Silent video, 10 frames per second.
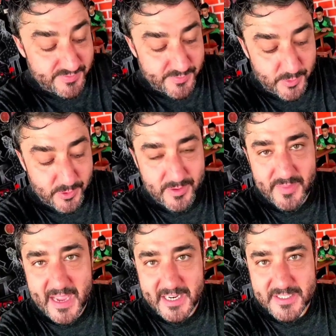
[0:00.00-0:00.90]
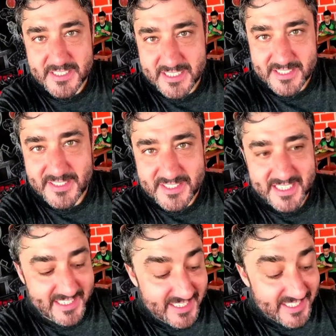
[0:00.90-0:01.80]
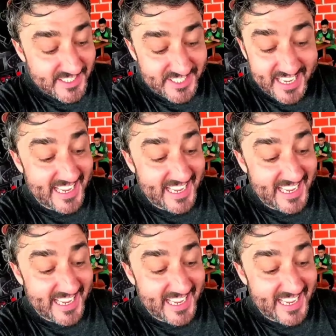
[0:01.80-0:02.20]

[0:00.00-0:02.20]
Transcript: before and that consistency. So